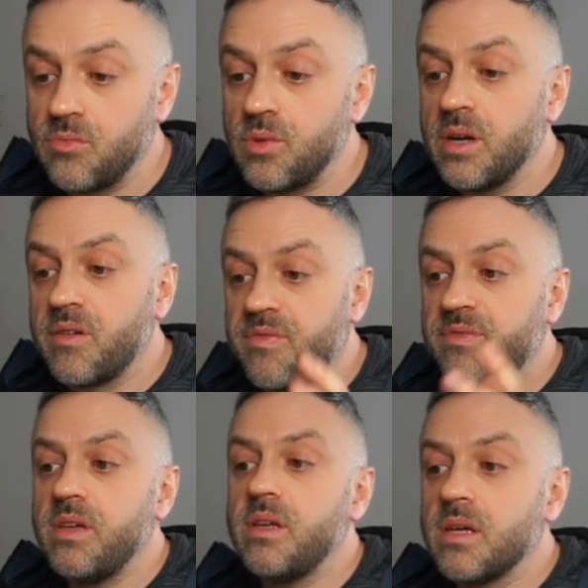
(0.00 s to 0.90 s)
We are
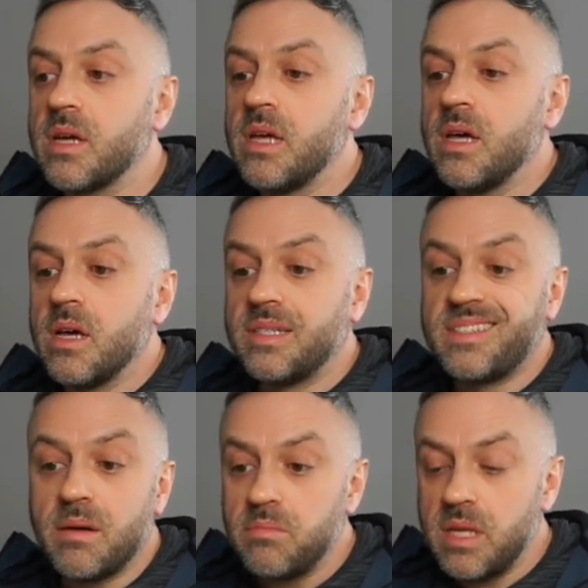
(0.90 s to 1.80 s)
feeding
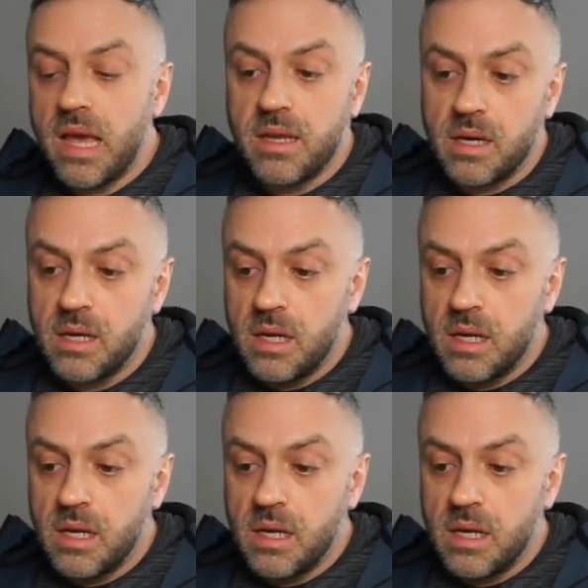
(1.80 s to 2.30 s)
some data,